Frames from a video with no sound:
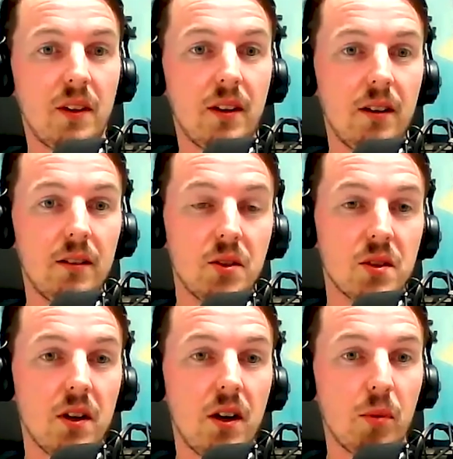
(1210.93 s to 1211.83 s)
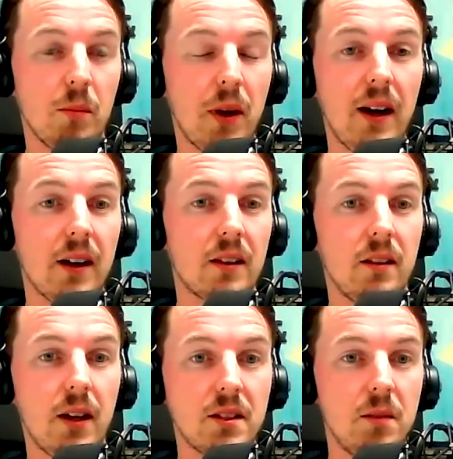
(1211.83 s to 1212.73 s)
in just an open park
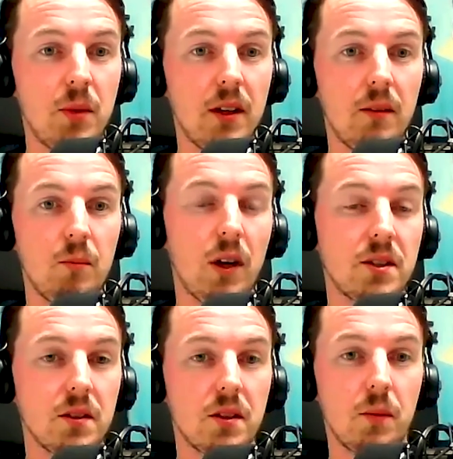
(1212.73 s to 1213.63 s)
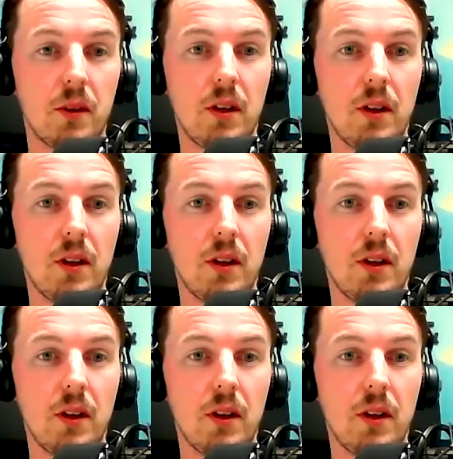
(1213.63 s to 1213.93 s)
than actually watching something,